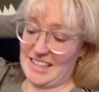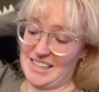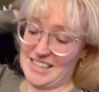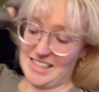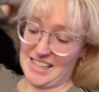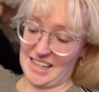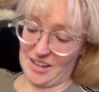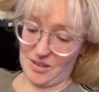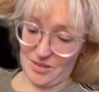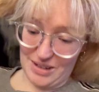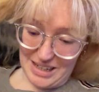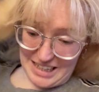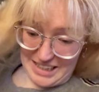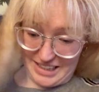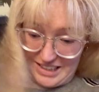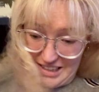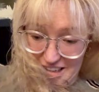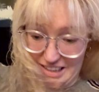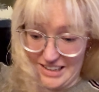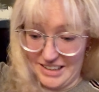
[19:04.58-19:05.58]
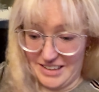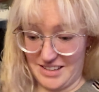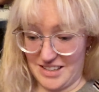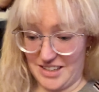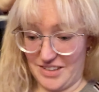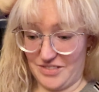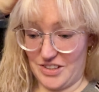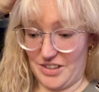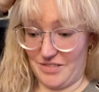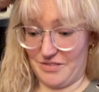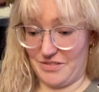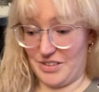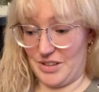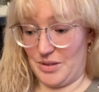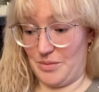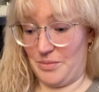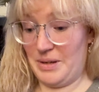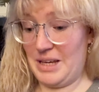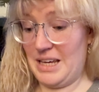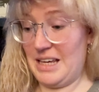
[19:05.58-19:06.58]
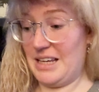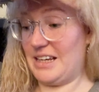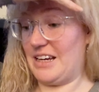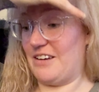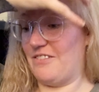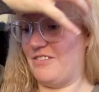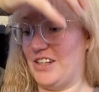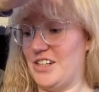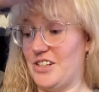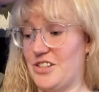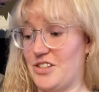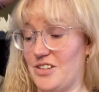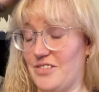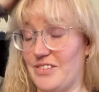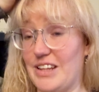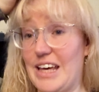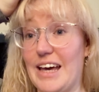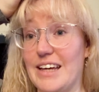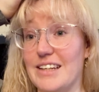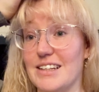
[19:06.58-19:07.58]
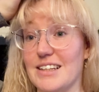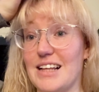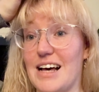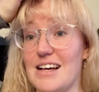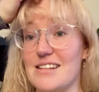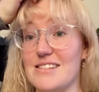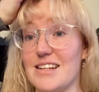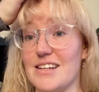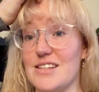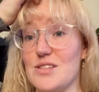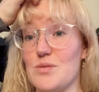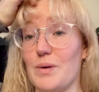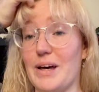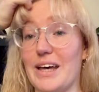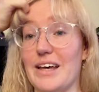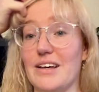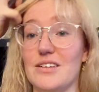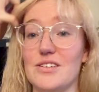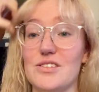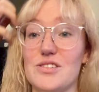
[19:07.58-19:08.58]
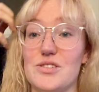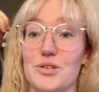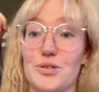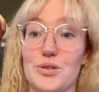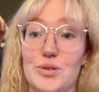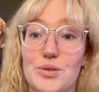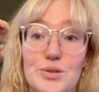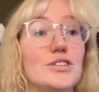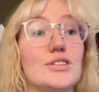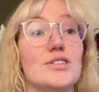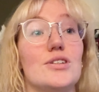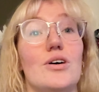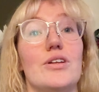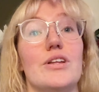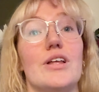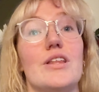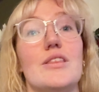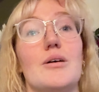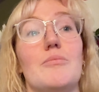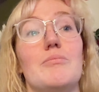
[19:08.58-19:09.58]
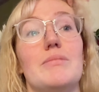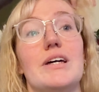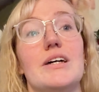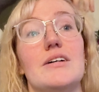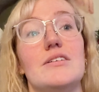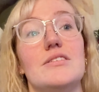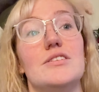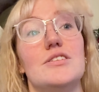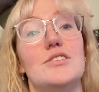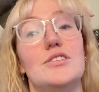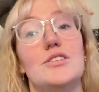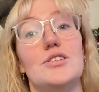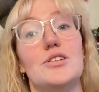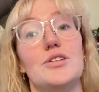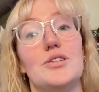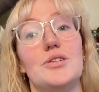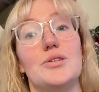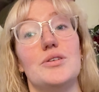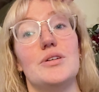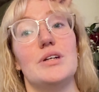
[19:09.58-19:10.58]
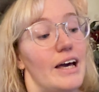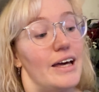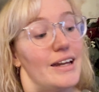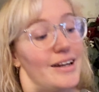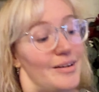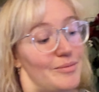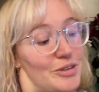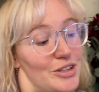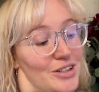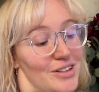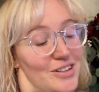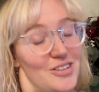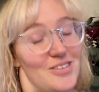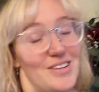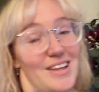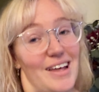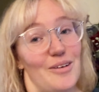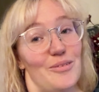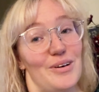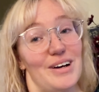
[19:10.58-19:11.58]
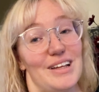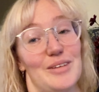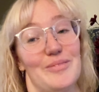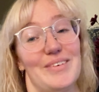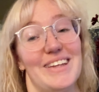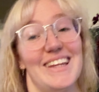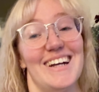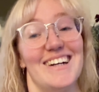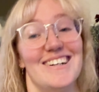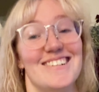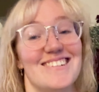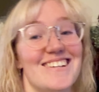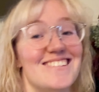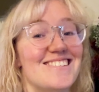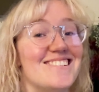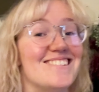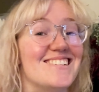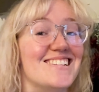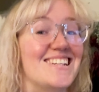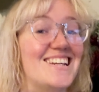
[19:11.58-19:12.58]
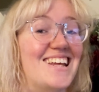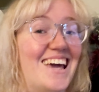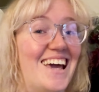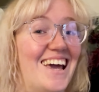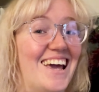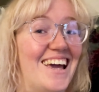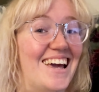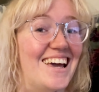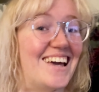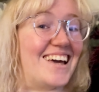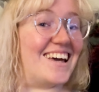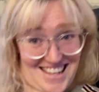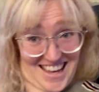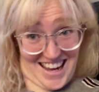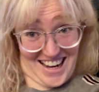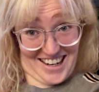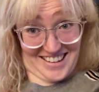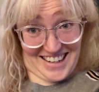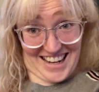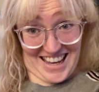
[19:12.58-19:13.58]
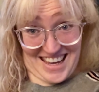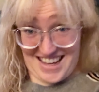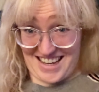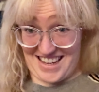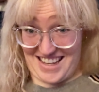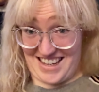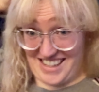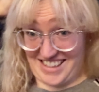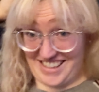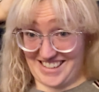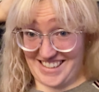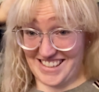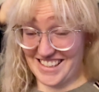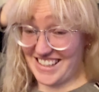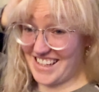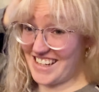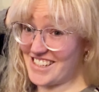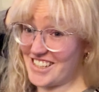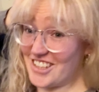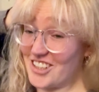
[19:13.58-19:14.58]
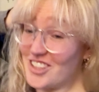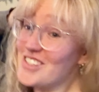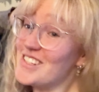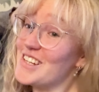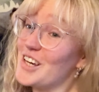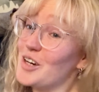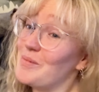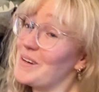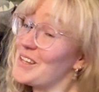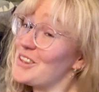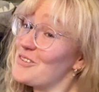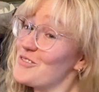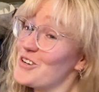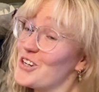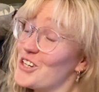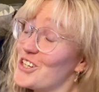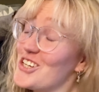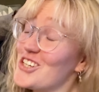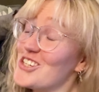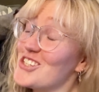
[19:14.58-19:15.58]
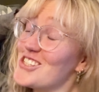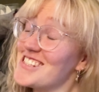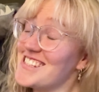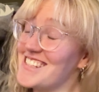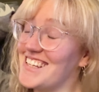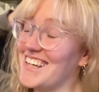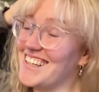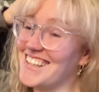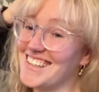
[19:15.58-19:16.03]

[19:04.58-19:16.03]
of DIY and stuff done for the week. I finished off the edit last night as well, so it's got the thumbnail to do, and I'm going to do that while I'm at the hairdresser's today. Hair day, and just in case you couldn't tell about the roots.